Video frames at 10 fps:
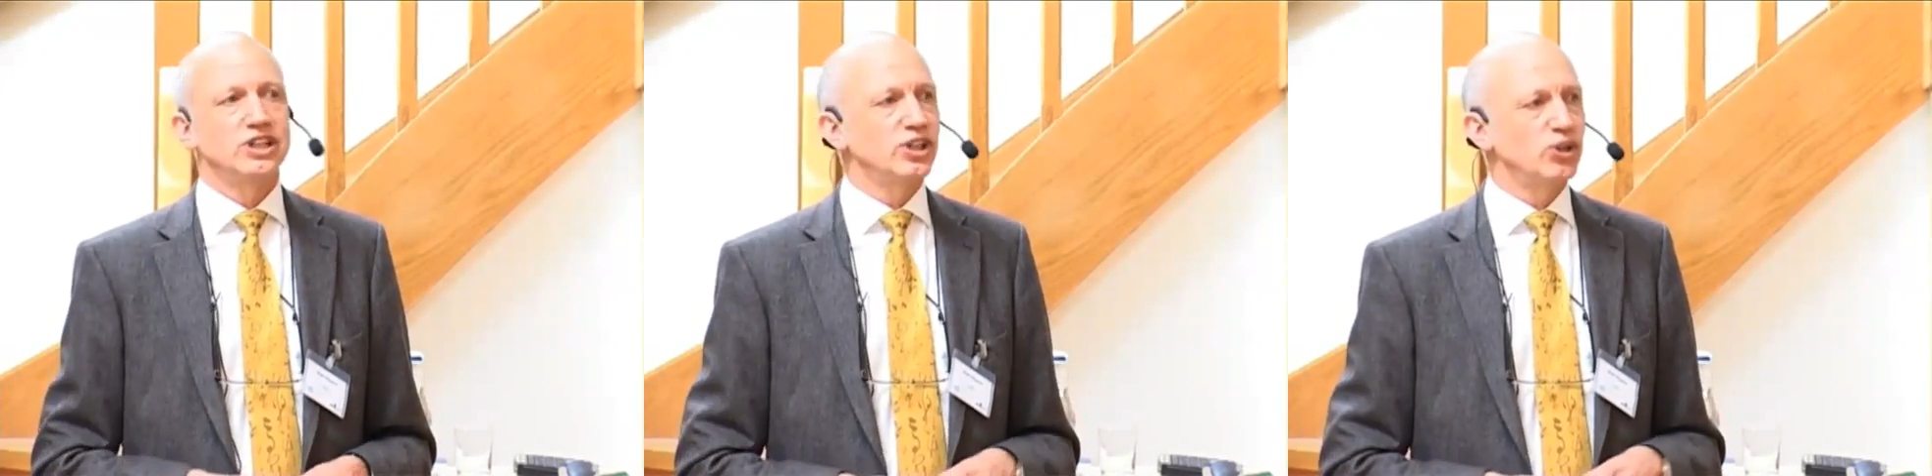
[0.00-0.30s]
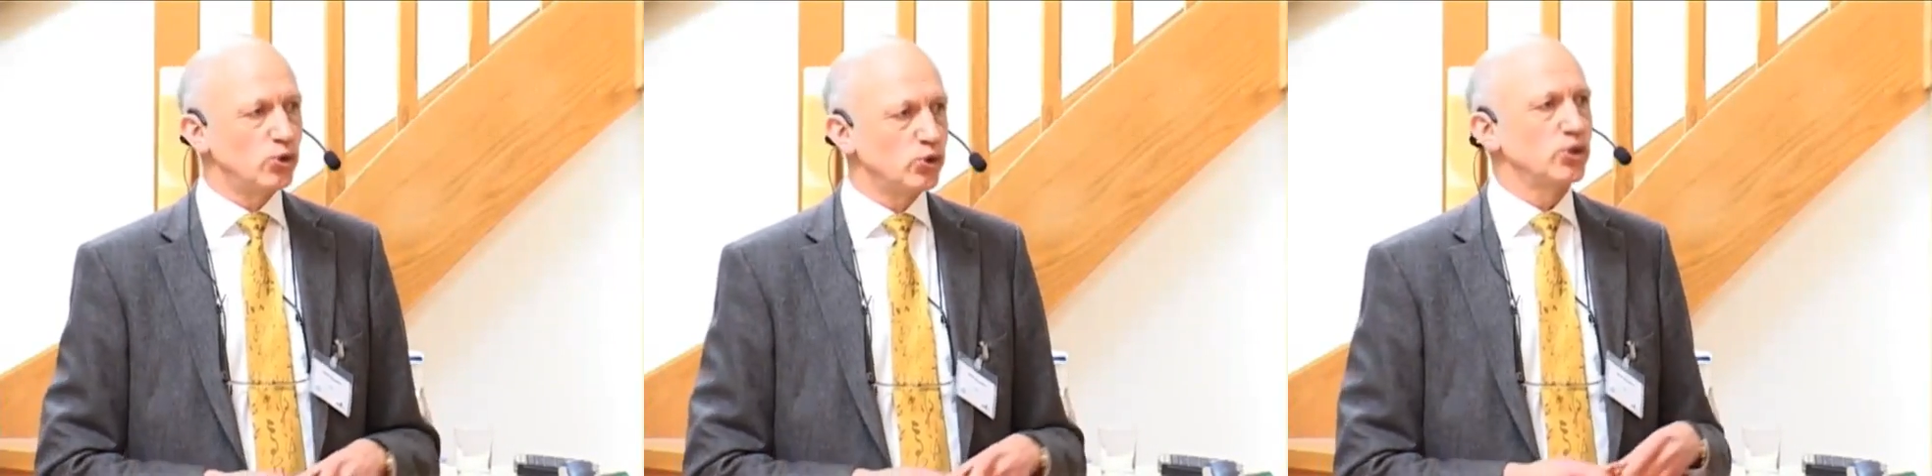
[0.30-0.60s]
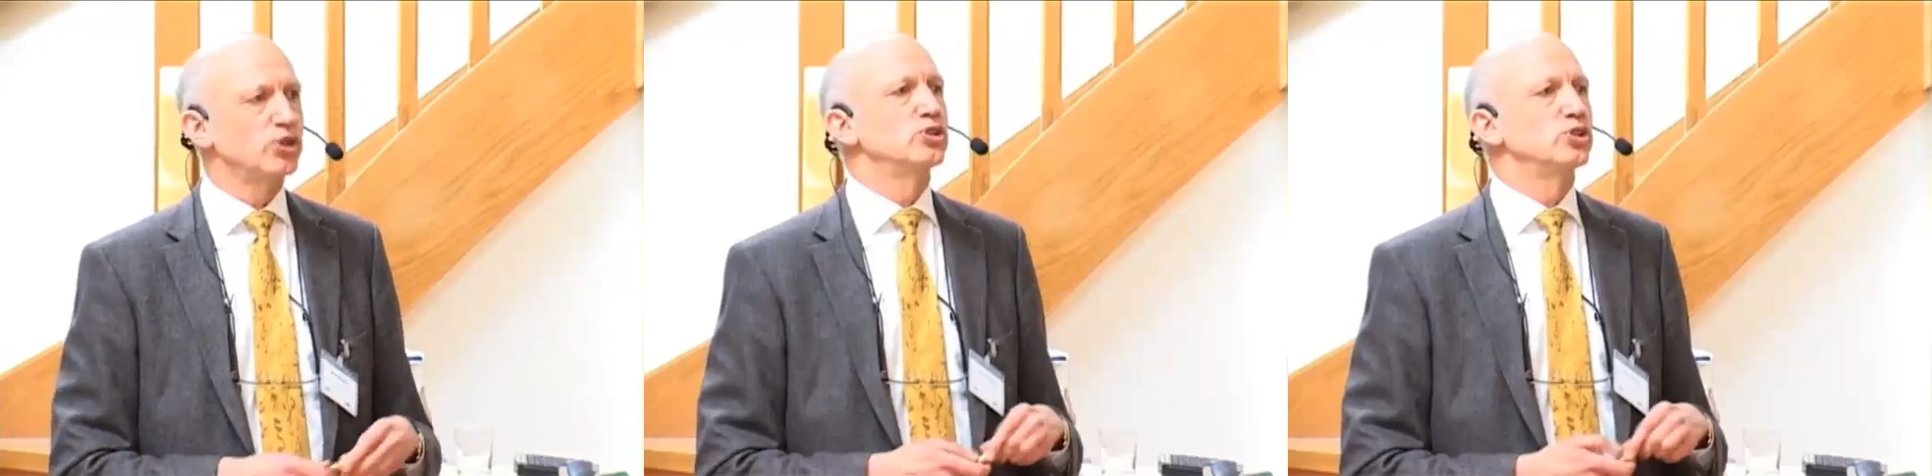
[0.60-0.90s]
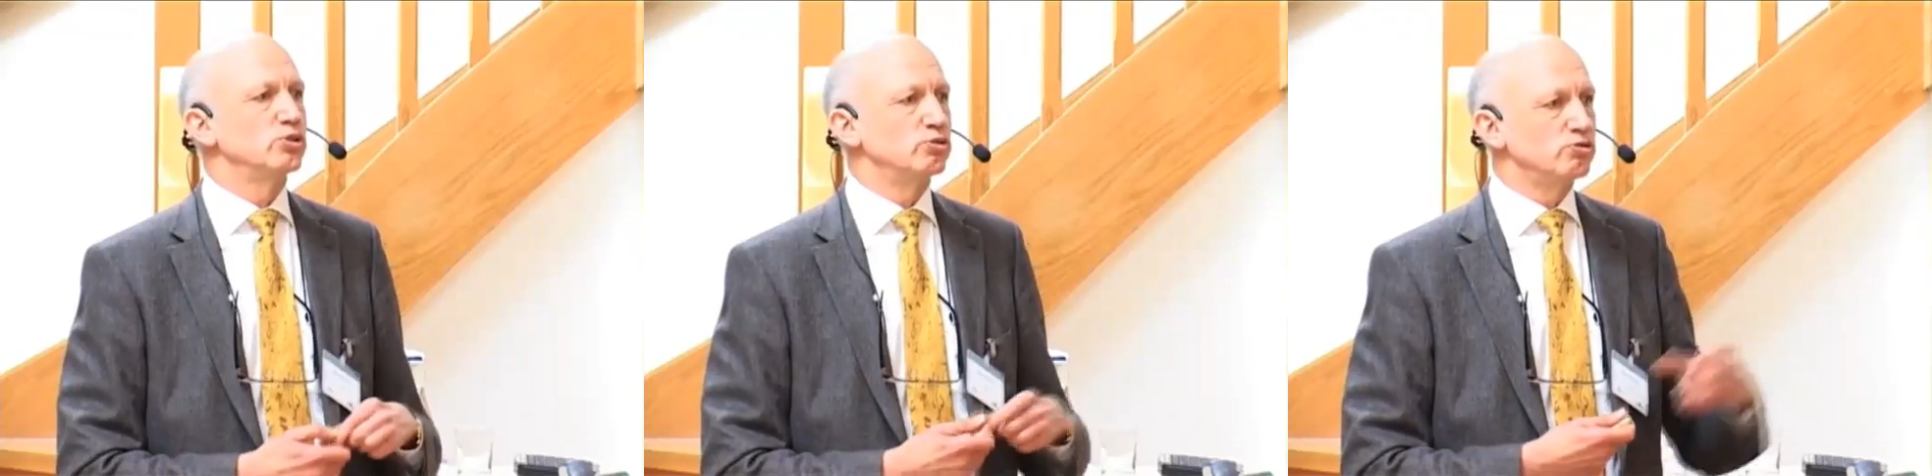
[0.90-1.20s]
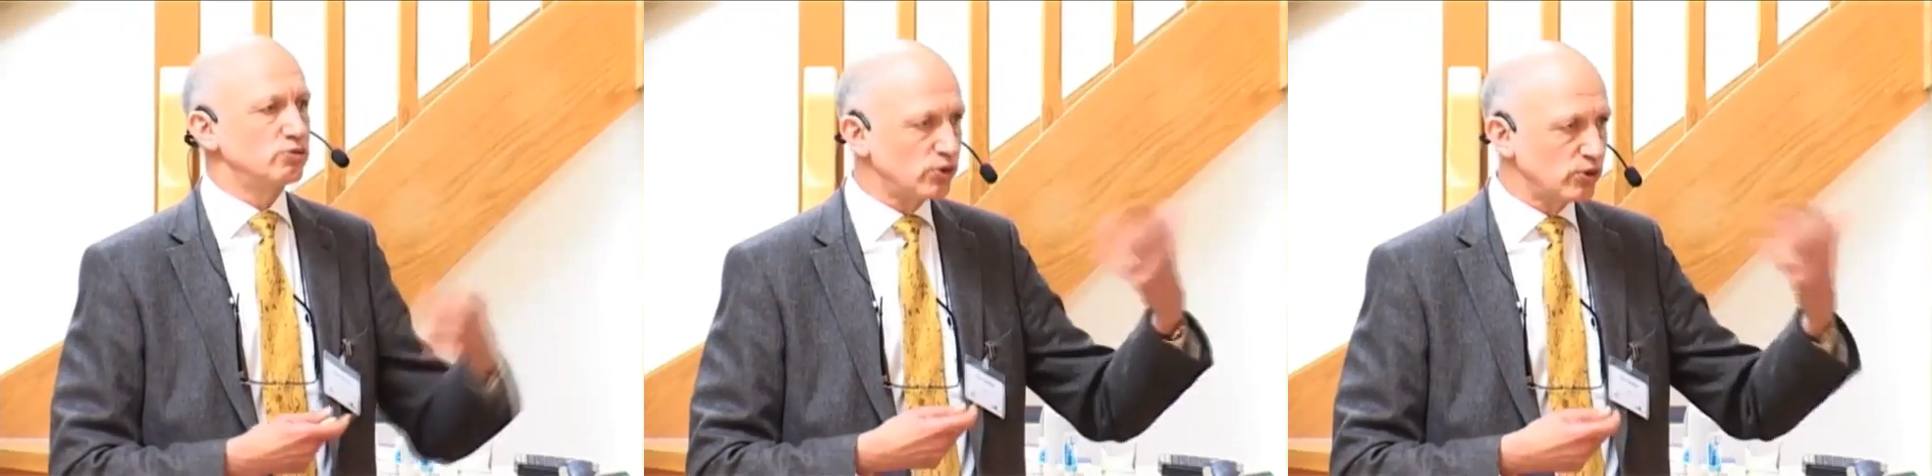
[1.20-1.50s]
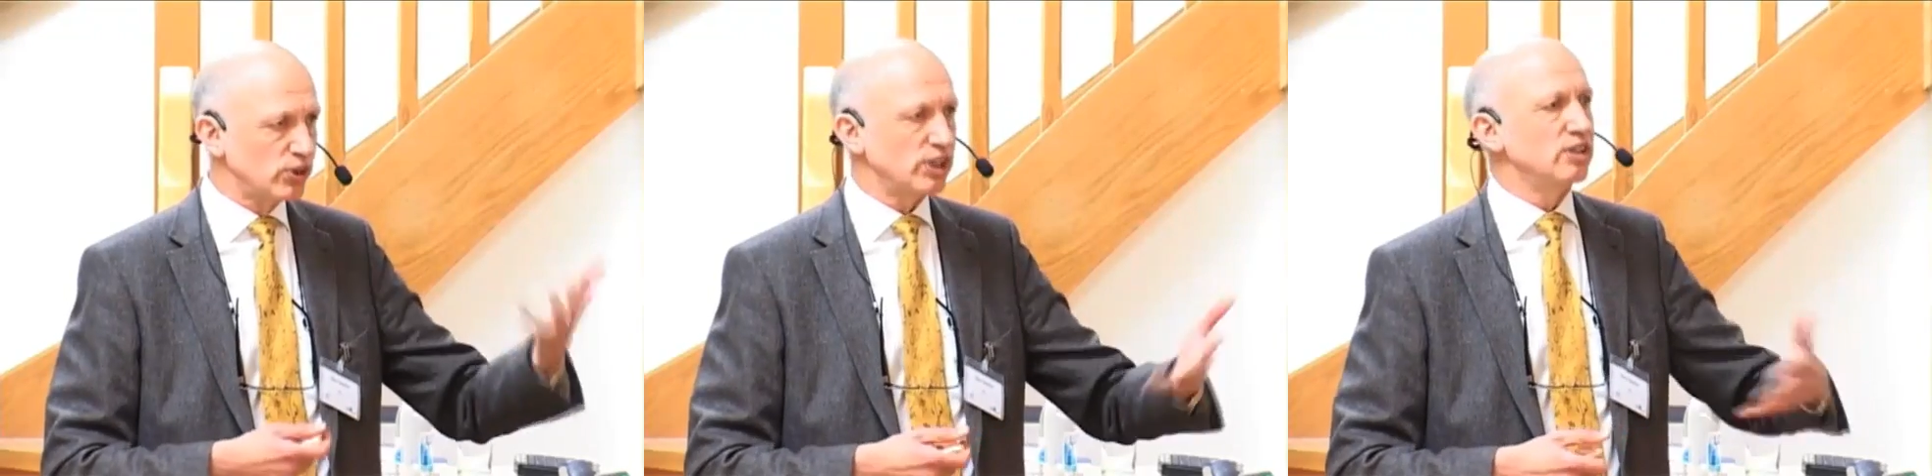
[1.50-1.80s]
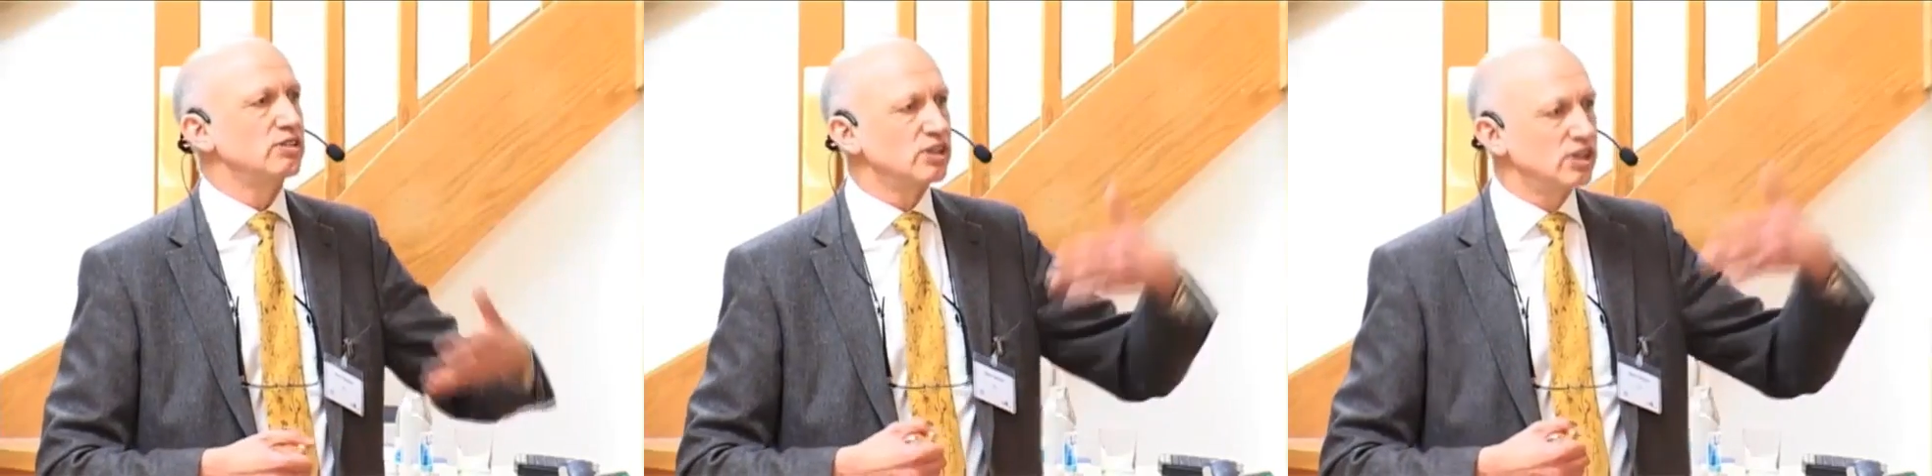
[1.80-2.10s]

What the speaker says: in order for the